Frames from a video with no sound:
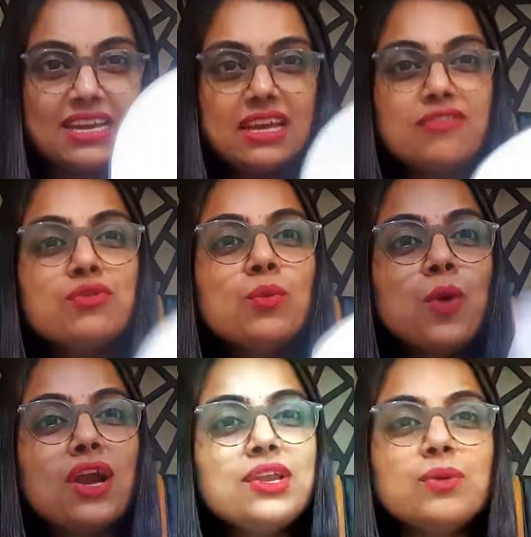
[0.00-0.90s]
If you
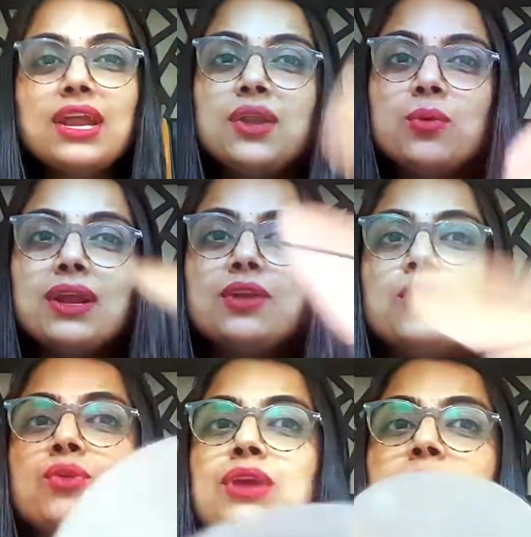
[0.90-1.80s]
want, you can do it
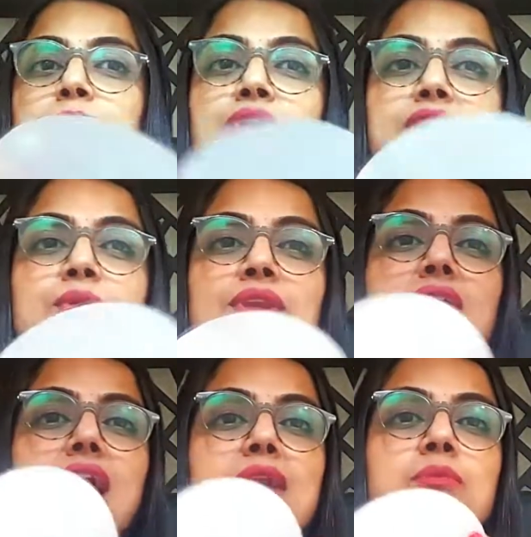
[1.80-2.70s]
or you can put it on a
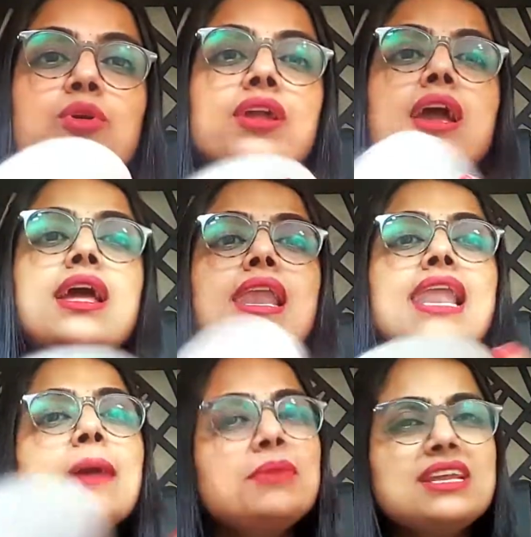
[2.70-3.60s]
cardboard.
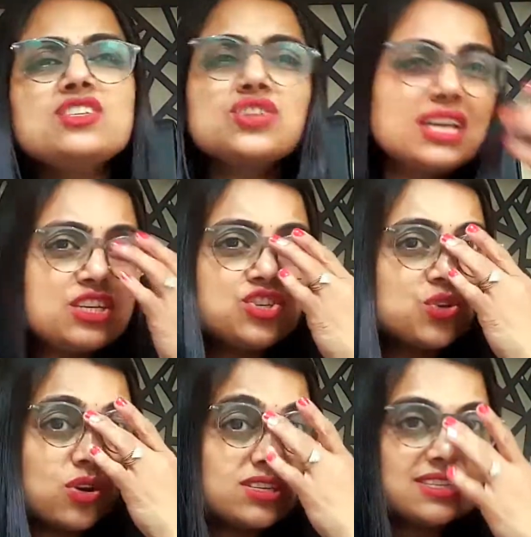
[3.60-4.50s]
Lamination
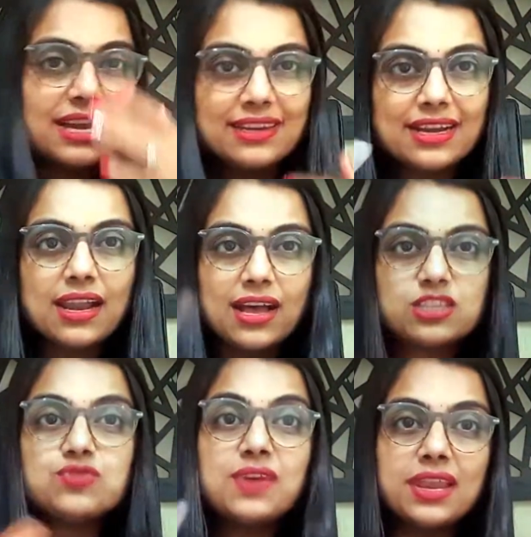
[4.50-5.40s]
ensures that it
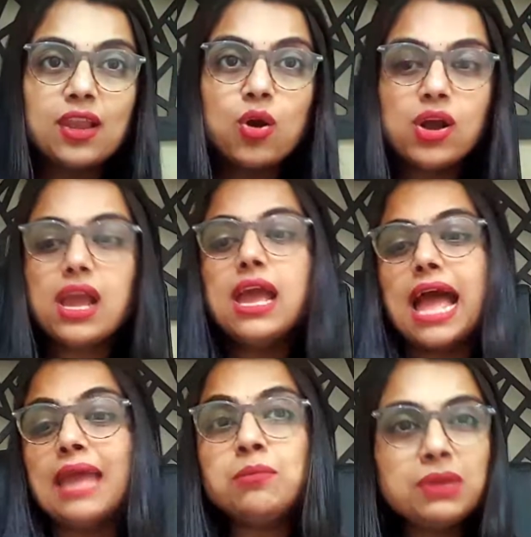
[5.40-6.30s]
lasts very long,
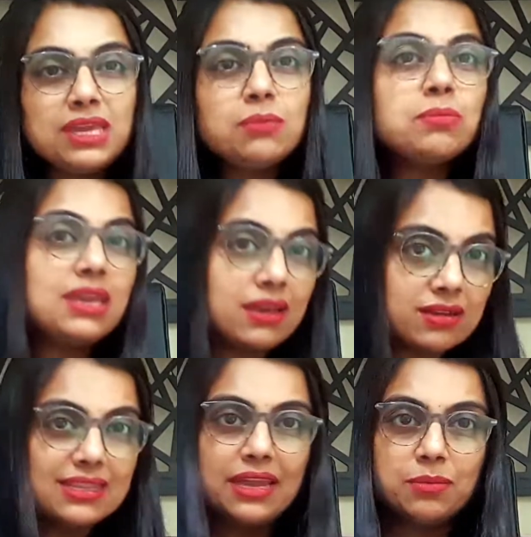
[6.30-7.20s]
and me being a
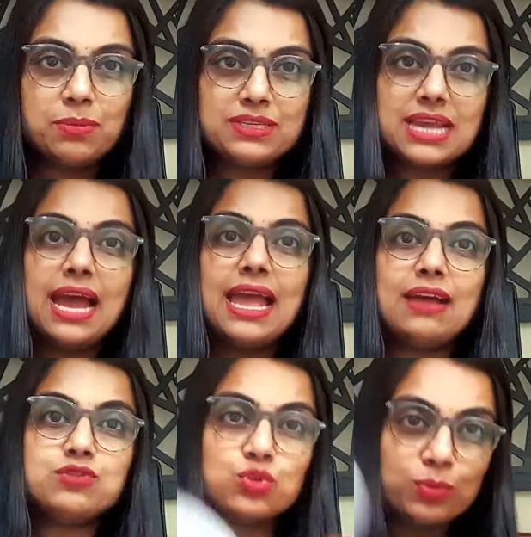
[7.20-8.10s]
therapist, I
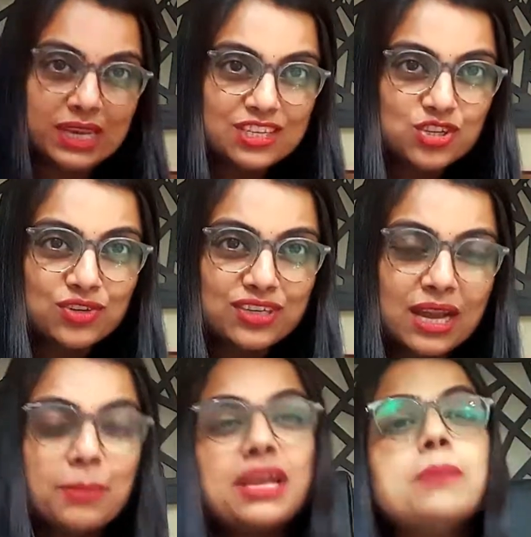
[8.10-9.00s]
have so many children
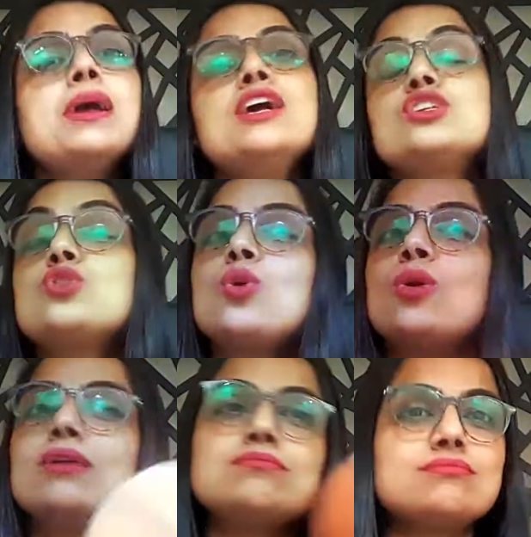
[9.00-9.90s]
coming up,
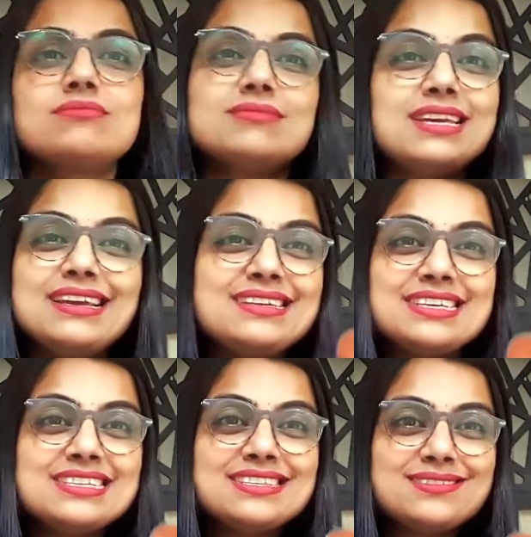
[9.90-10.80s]
so it
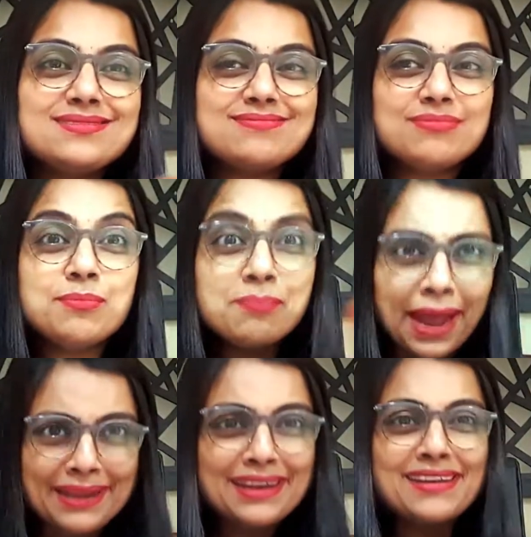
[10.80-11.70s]
is
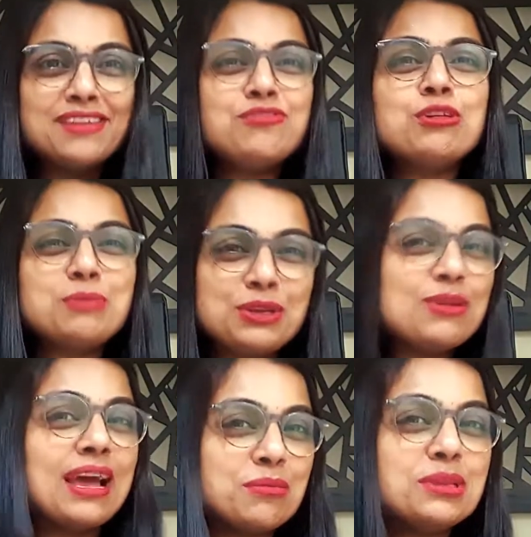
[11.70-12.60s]
mandatory for me to
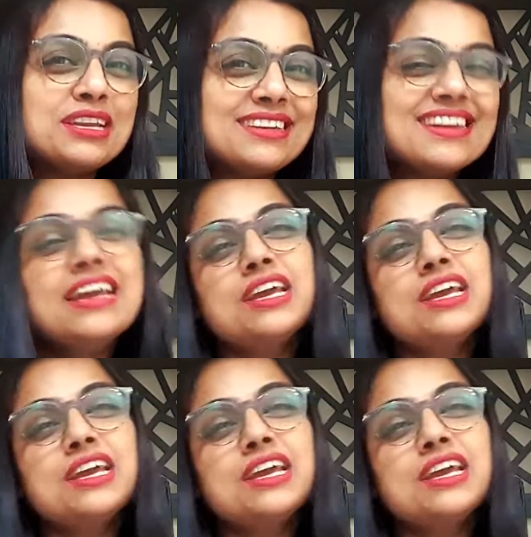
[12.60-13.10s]
laminate.